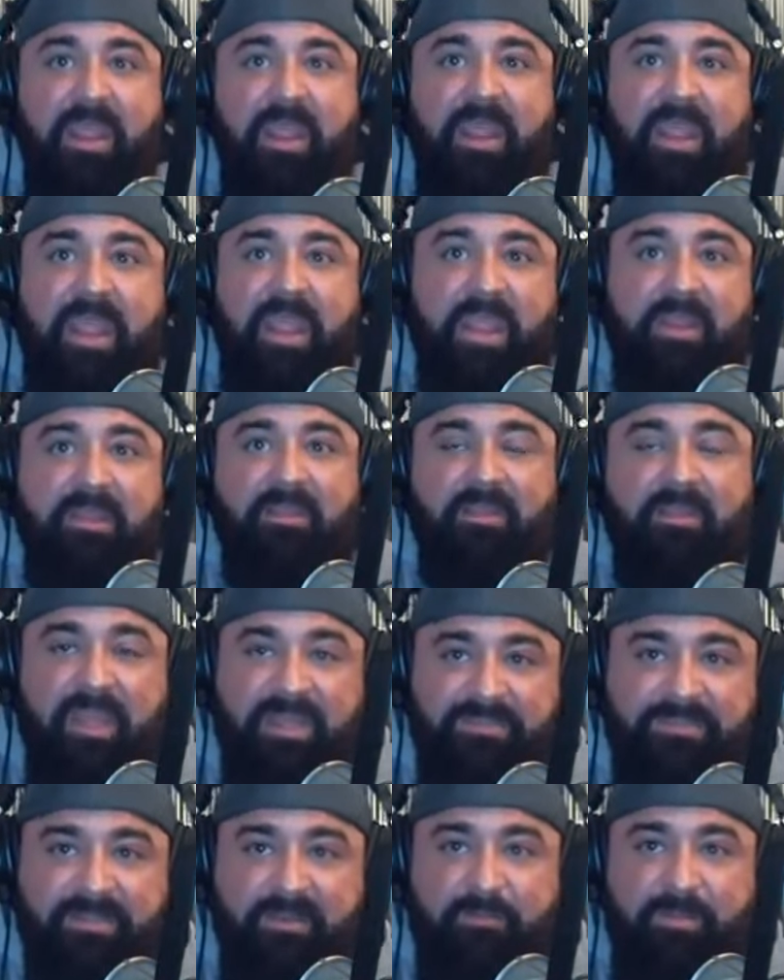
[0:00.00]
And
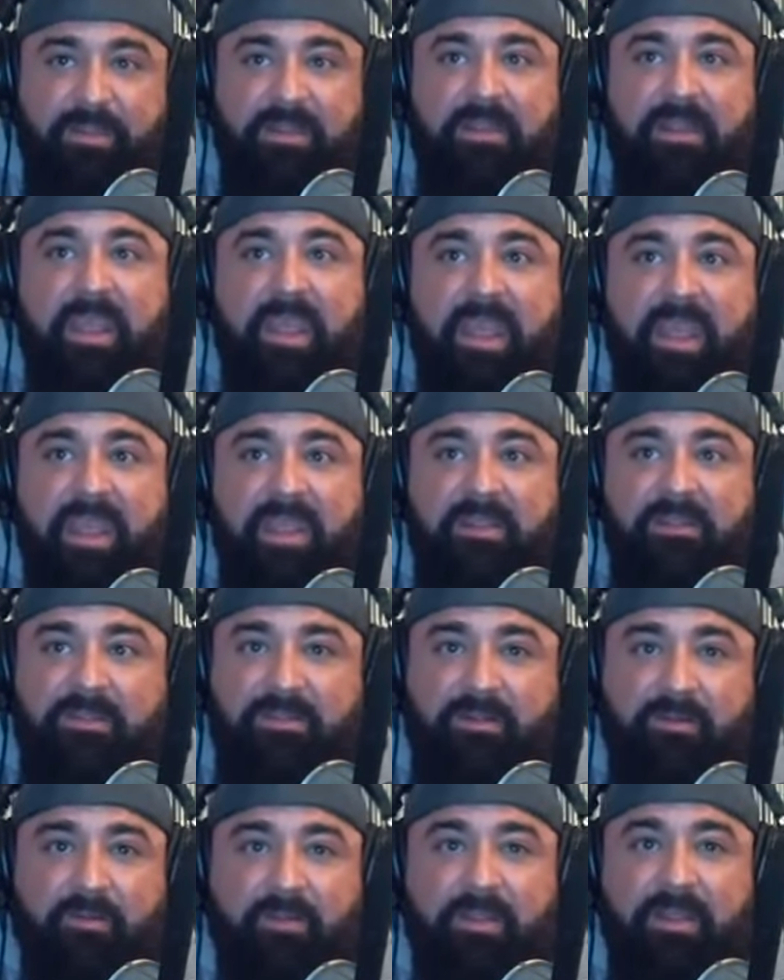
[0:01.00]
that's going to be
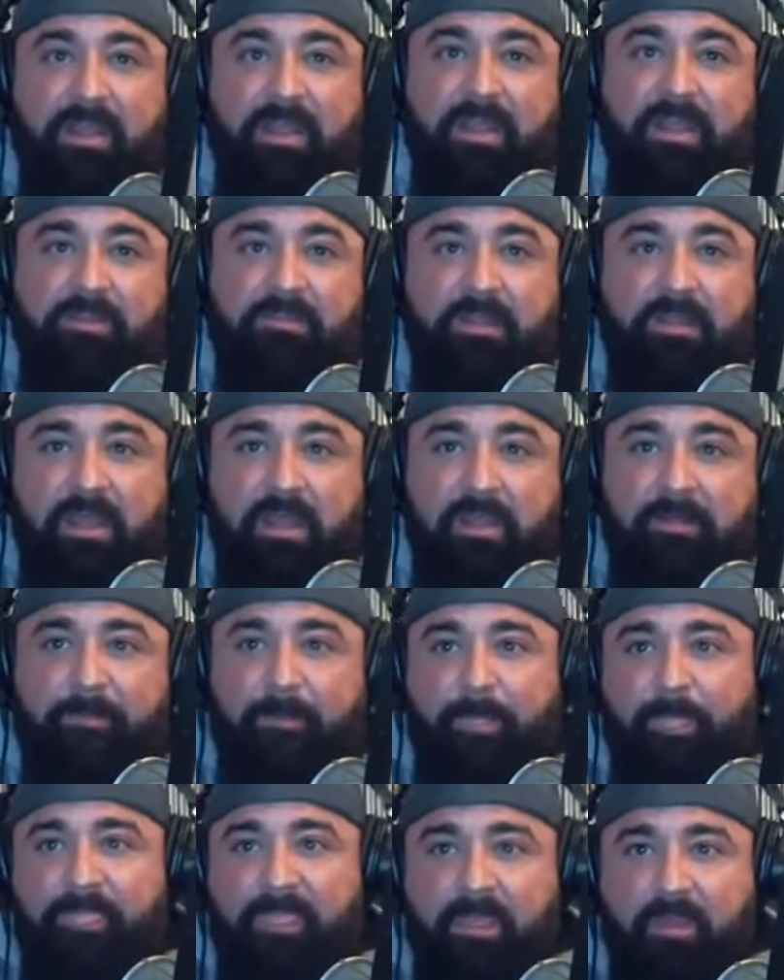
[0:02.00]

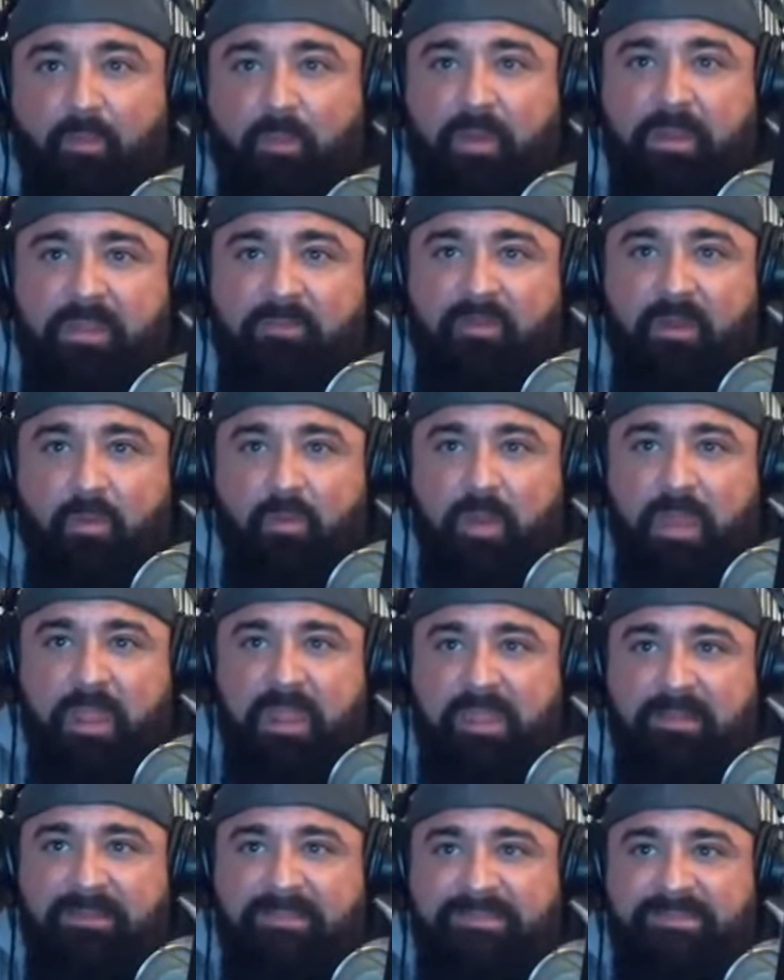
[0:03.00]
we're giving
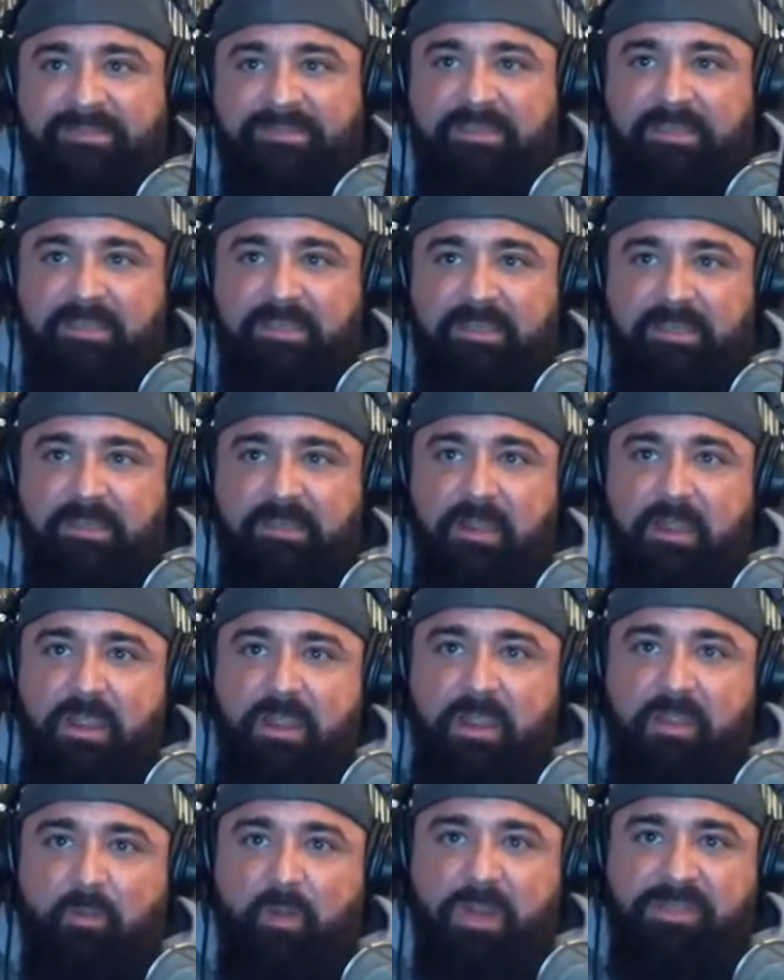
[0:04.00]
away, let's see,
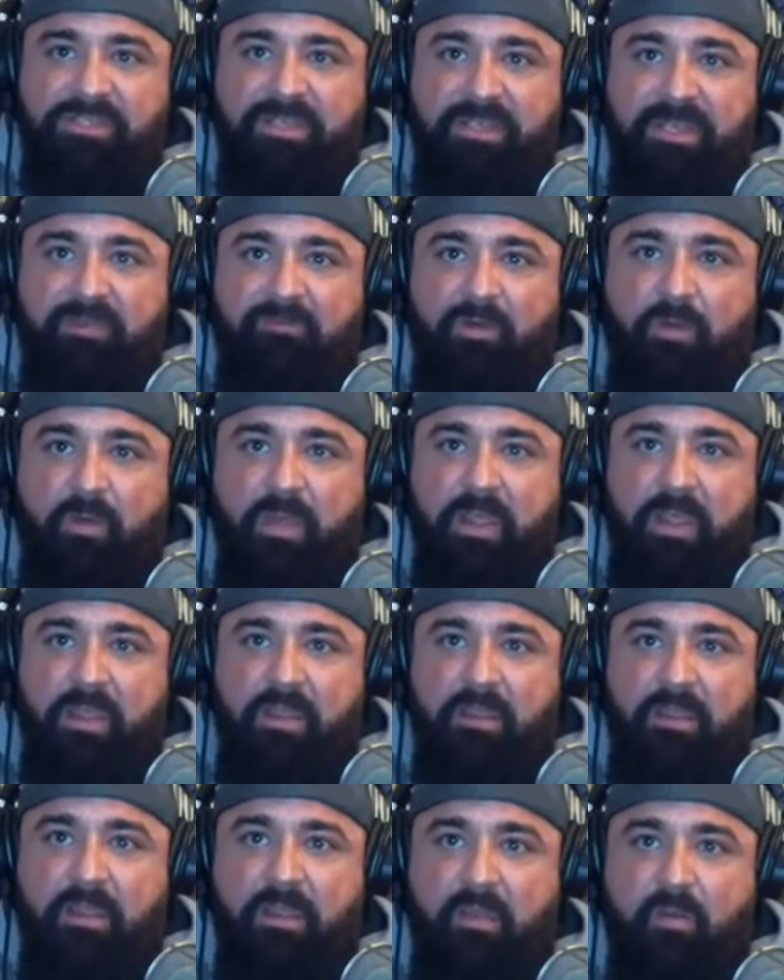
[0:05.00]
we're actually giving
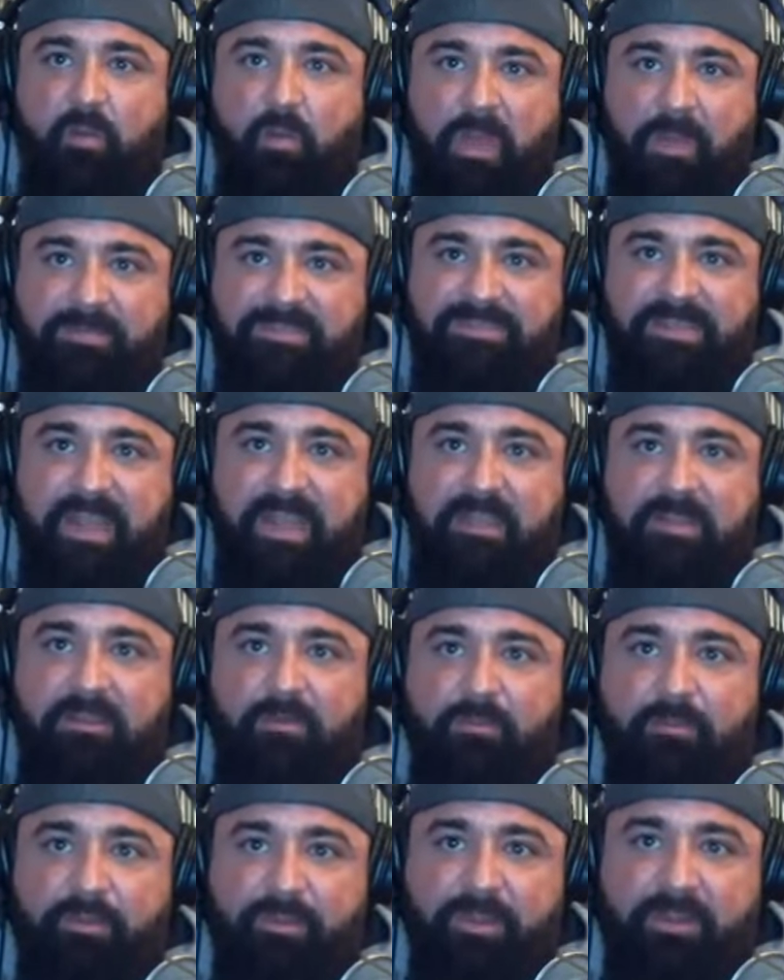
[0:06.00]
away a website
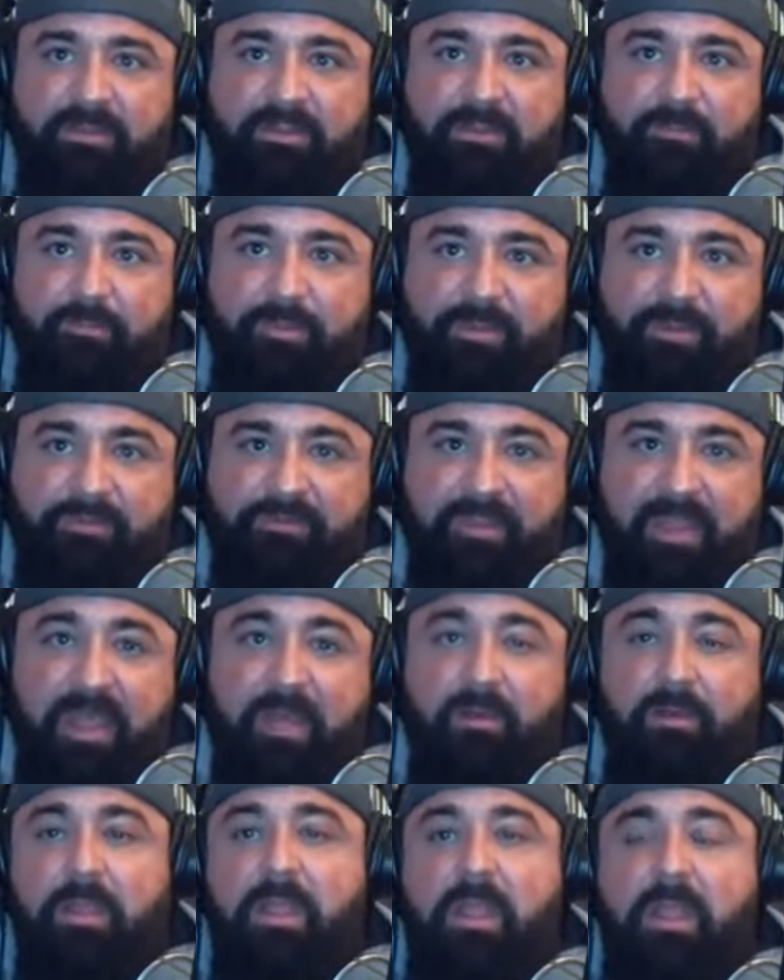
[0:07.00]
completely built
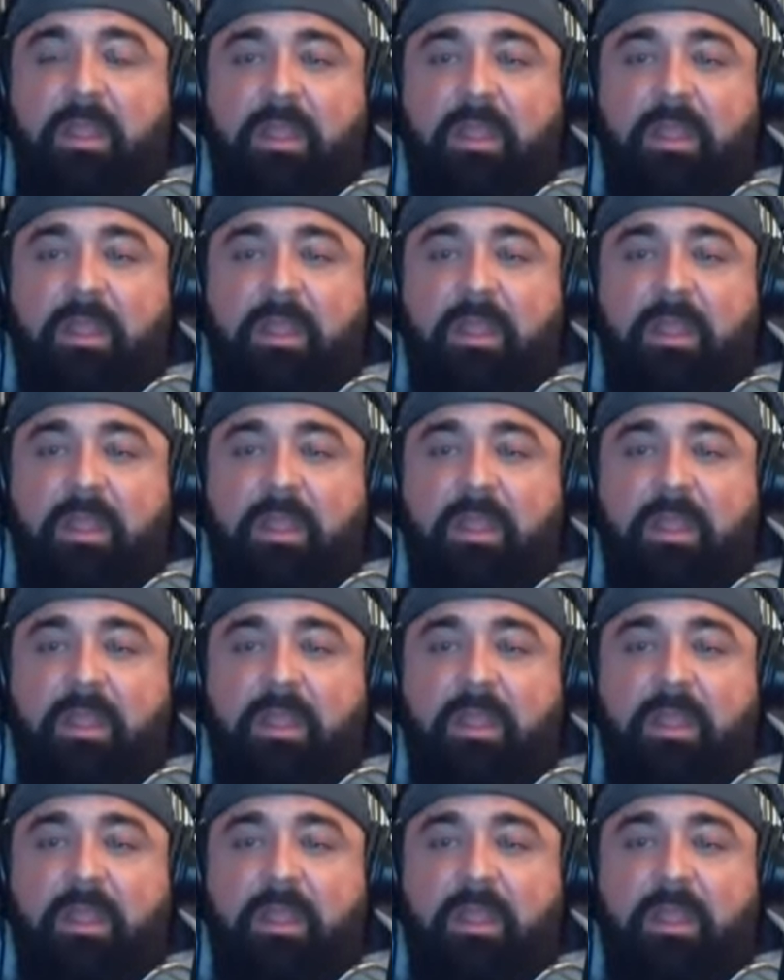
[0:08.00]
out.